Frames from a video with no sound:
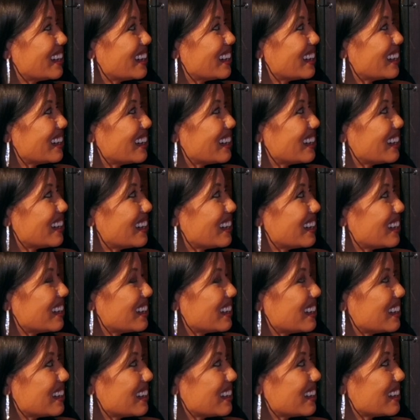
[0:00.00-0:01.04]

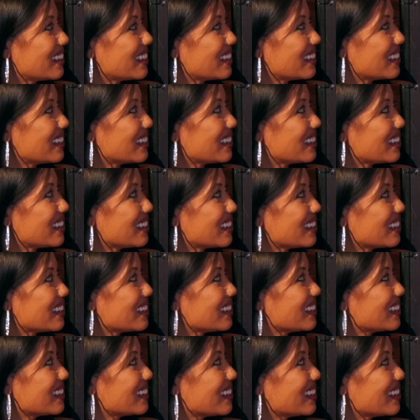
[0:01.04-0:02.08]

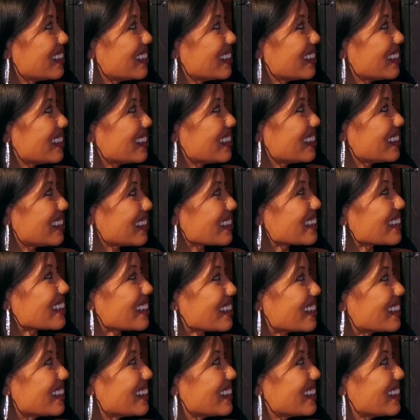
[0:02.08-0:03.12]
The person shown says nothing.